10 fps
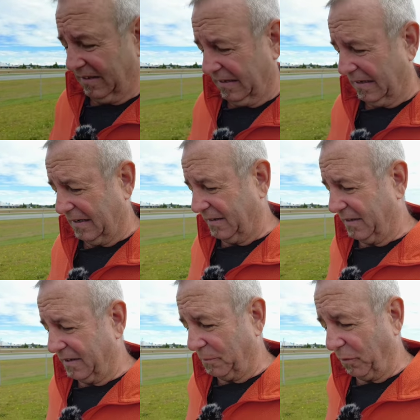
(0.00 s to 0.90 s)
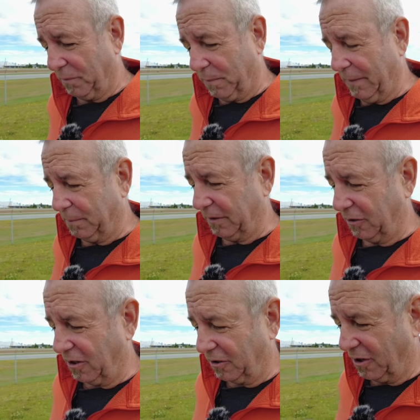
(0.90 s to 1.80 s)
The number of people that
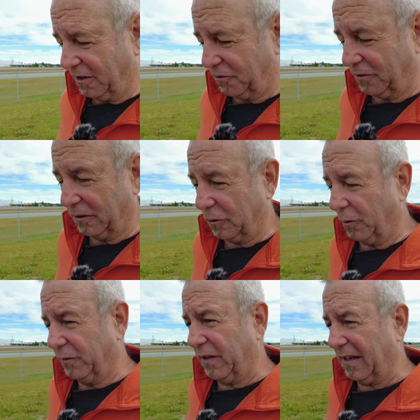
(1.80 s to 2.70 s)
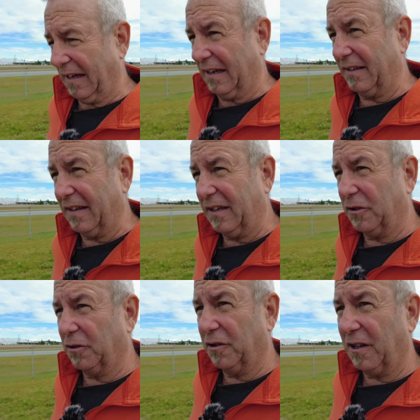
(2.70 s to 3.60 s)
got caught during COVID and they
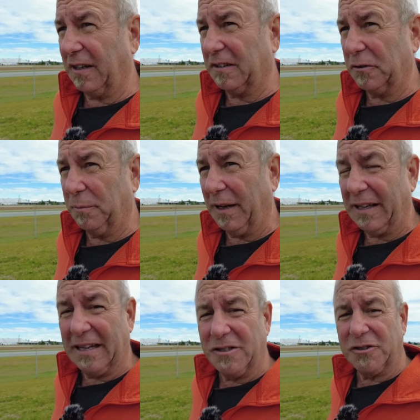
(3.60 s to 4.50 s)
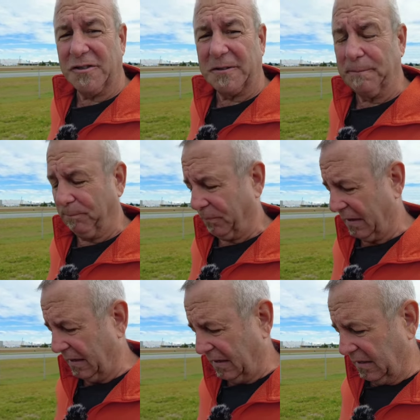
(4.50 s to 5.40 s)
could not get their medications.
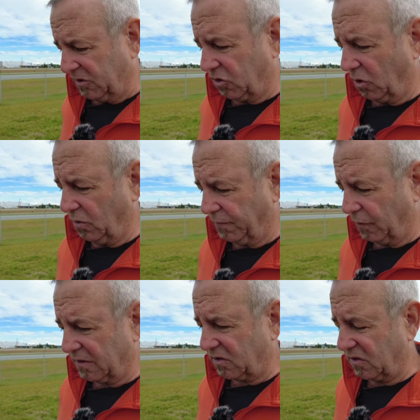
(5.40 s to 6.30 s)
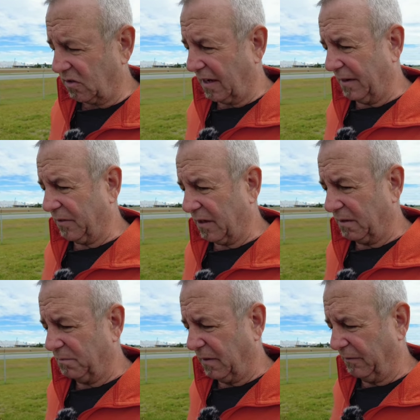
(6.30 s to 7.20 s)
So for instance, I have
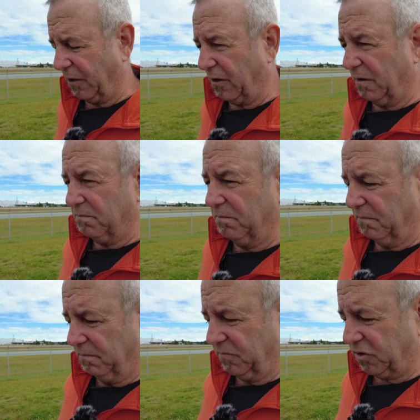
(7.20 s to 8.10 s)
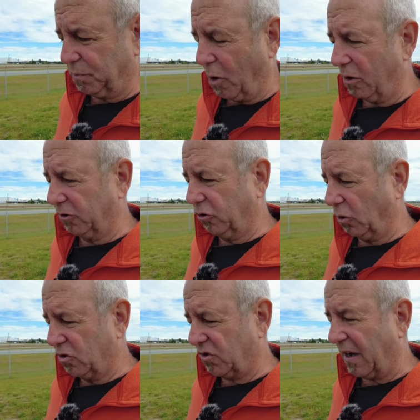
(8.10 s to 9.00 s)
a very small
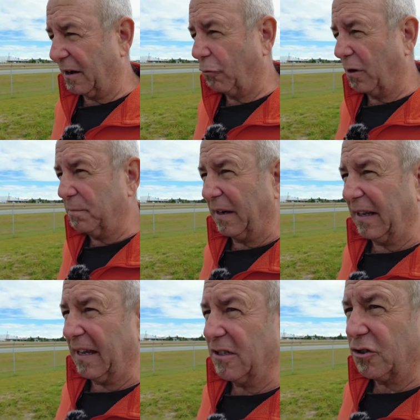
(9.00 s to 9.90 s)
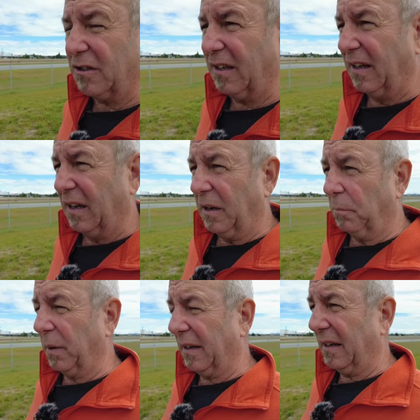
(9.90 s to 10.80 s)
dose thyroid medication,
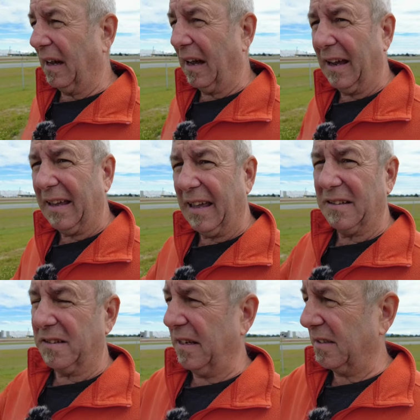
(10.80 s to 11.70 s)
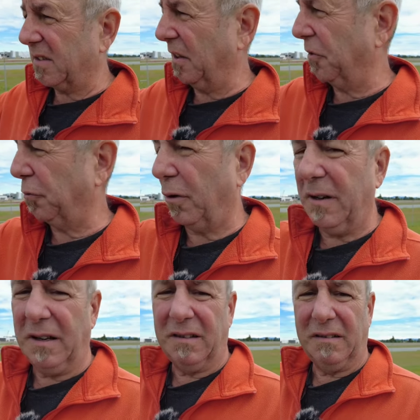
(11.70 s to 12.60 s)
but I can't take
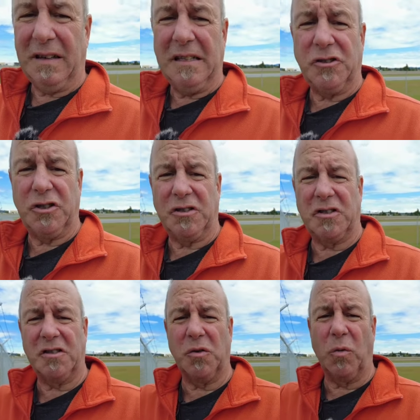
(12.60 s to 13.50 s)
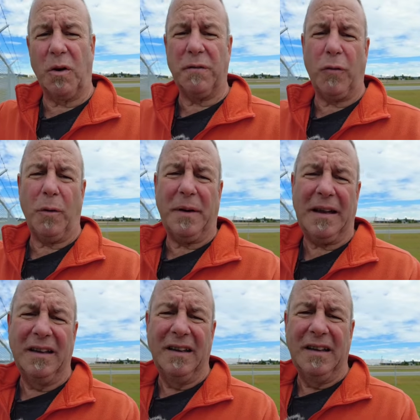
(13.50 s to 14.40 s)
Synthroid. It just doesn't work for me.
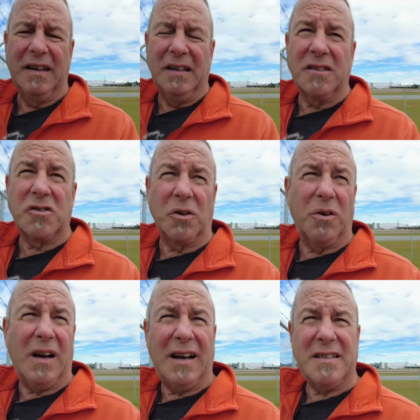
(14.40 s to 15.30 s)
So I